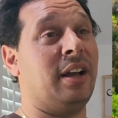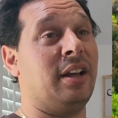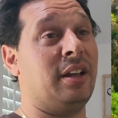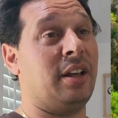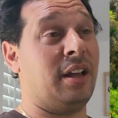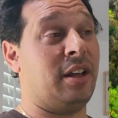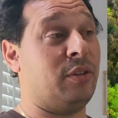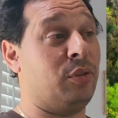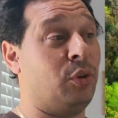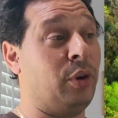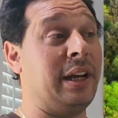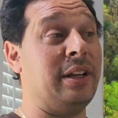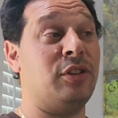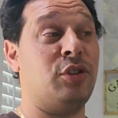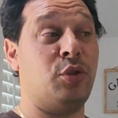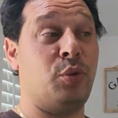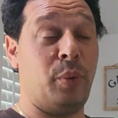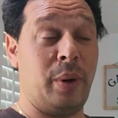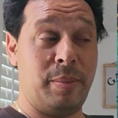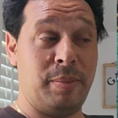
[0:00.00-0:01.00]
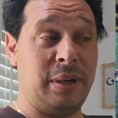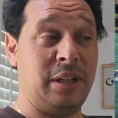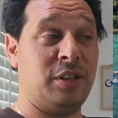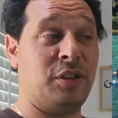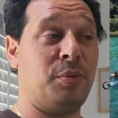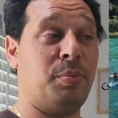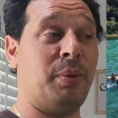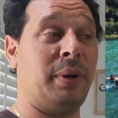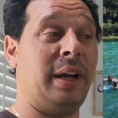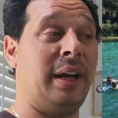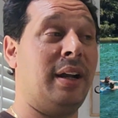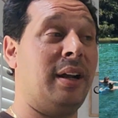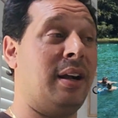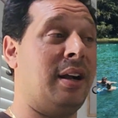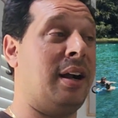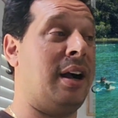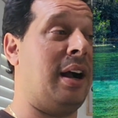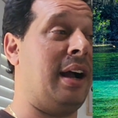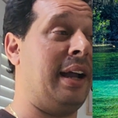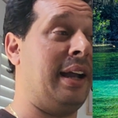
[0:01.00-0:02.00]
a great swimming spring,
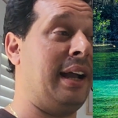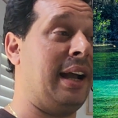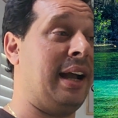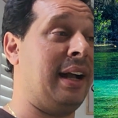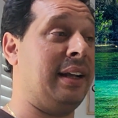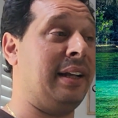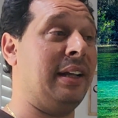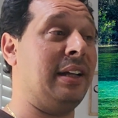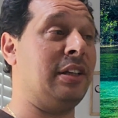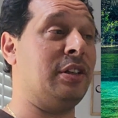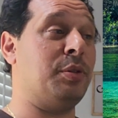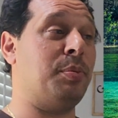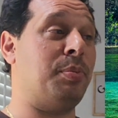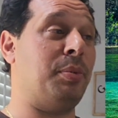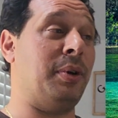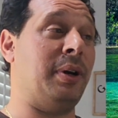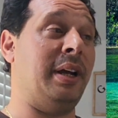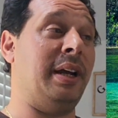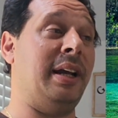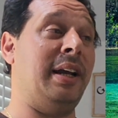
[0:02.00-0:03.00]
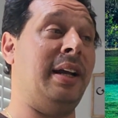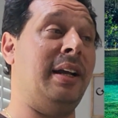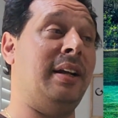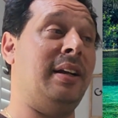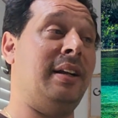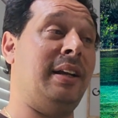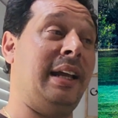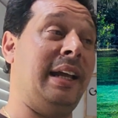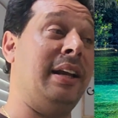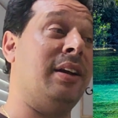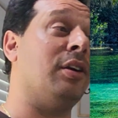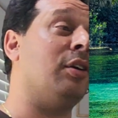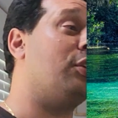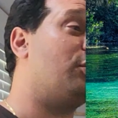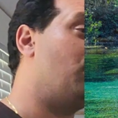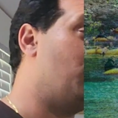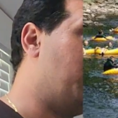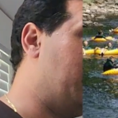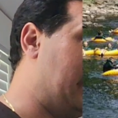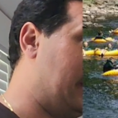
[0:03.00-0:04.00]
kayaking spring, inner
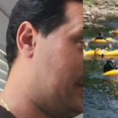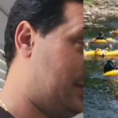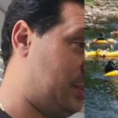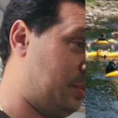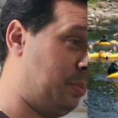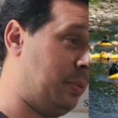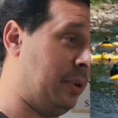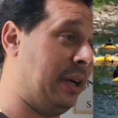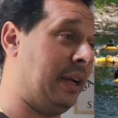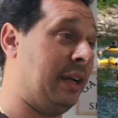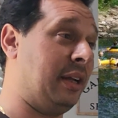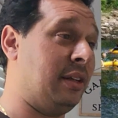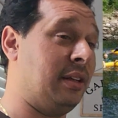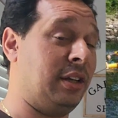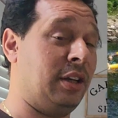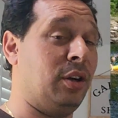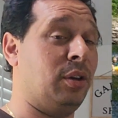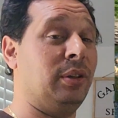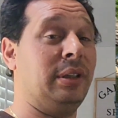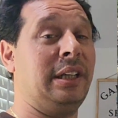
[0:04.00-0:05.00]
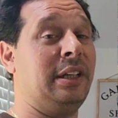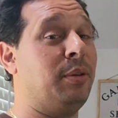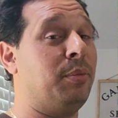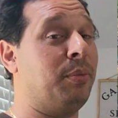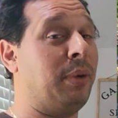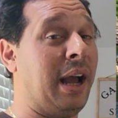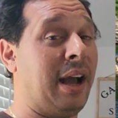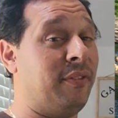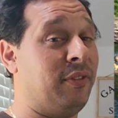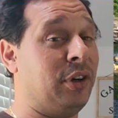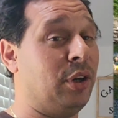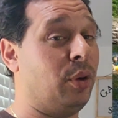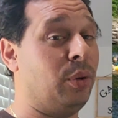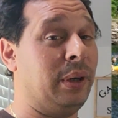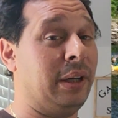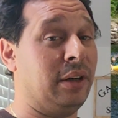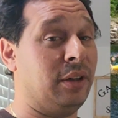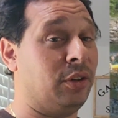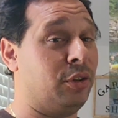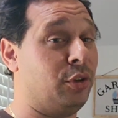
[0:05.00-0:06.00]
tubing spring. You don't need to have your own
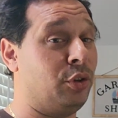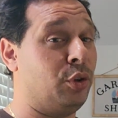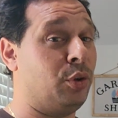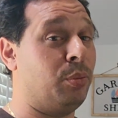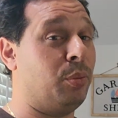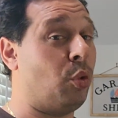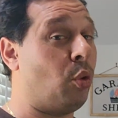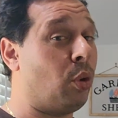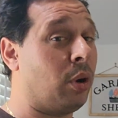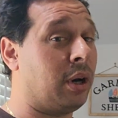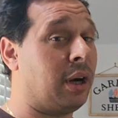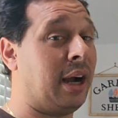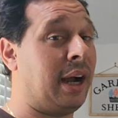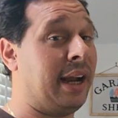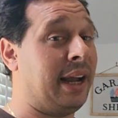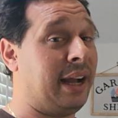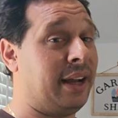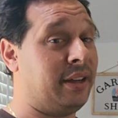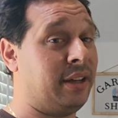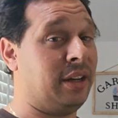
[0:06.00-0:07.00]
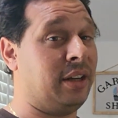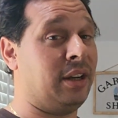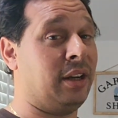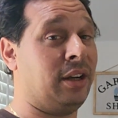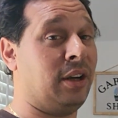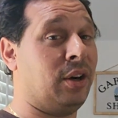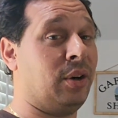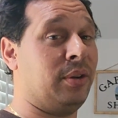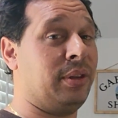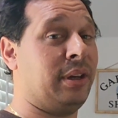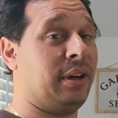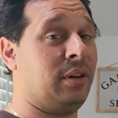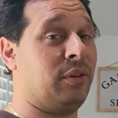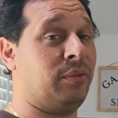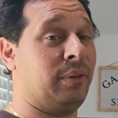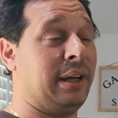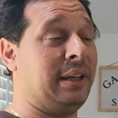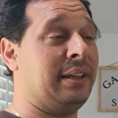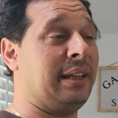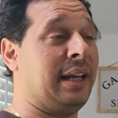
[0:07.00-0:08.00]
inner tube or kayak. You can go there and
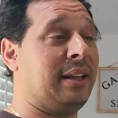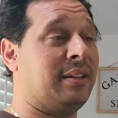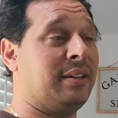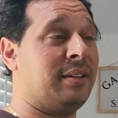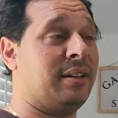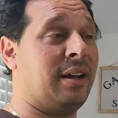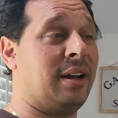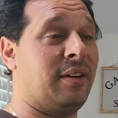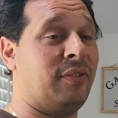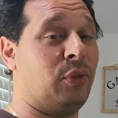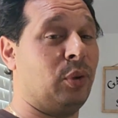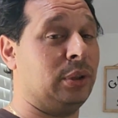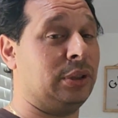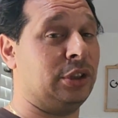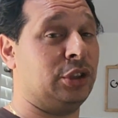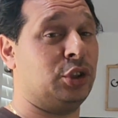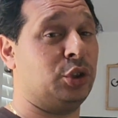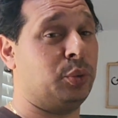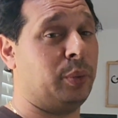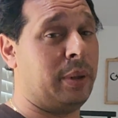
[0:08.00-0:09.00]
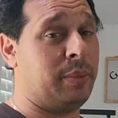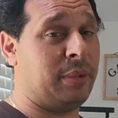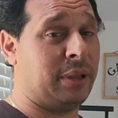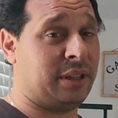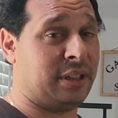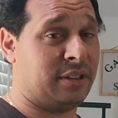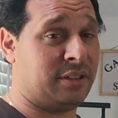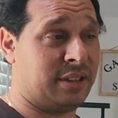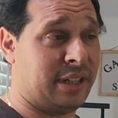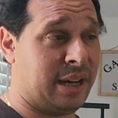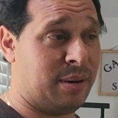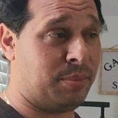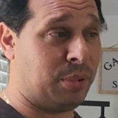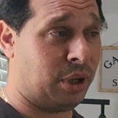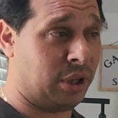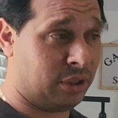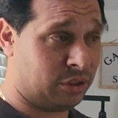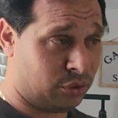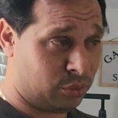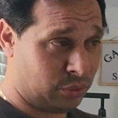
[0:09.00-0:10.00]
rent that stuff or just swim at the state
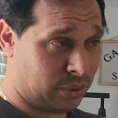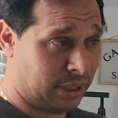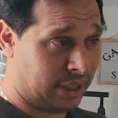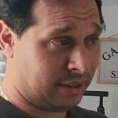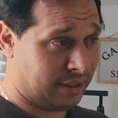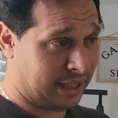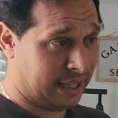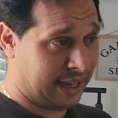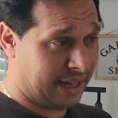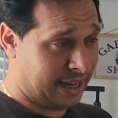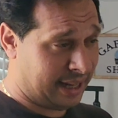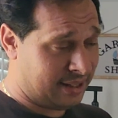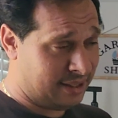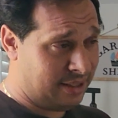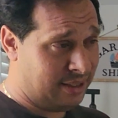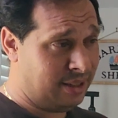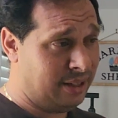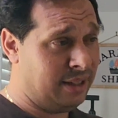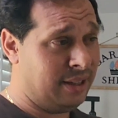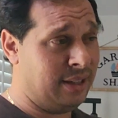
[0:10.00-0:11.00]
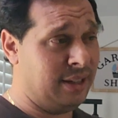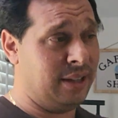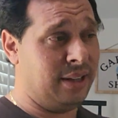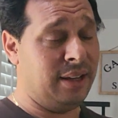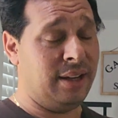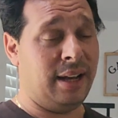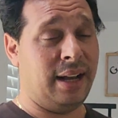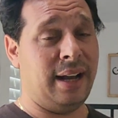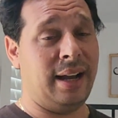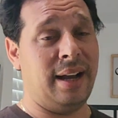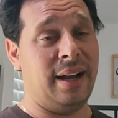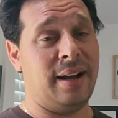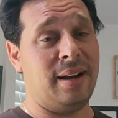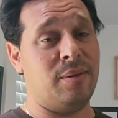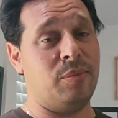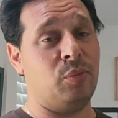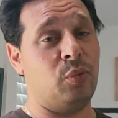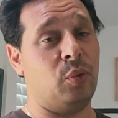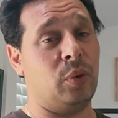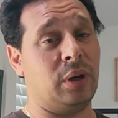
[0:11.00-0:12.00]
parks at the head.
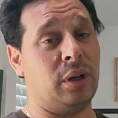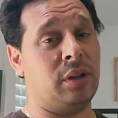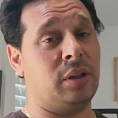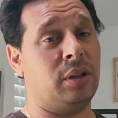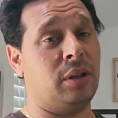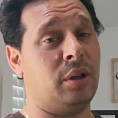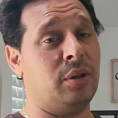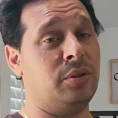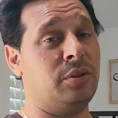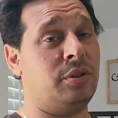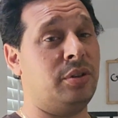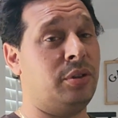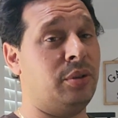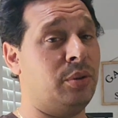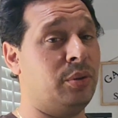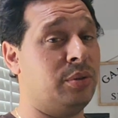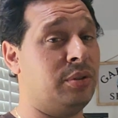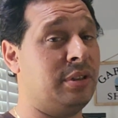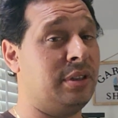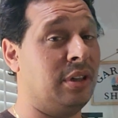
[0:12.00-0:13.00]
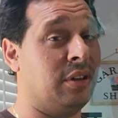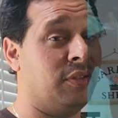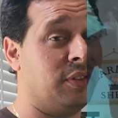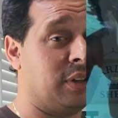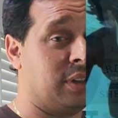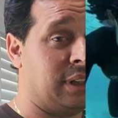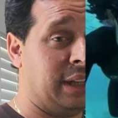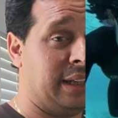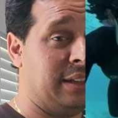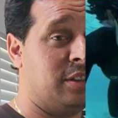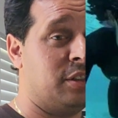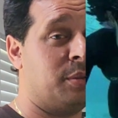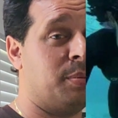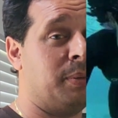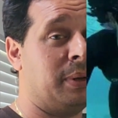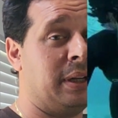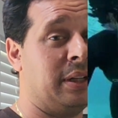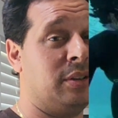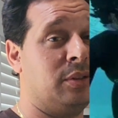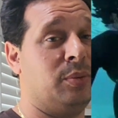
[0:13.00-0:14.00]
We're close to Silver Glen
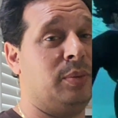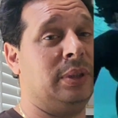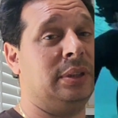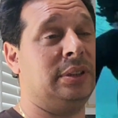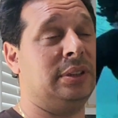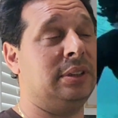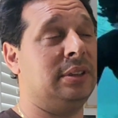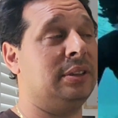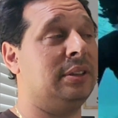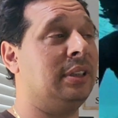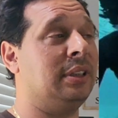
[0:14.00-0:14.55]
Springs, which is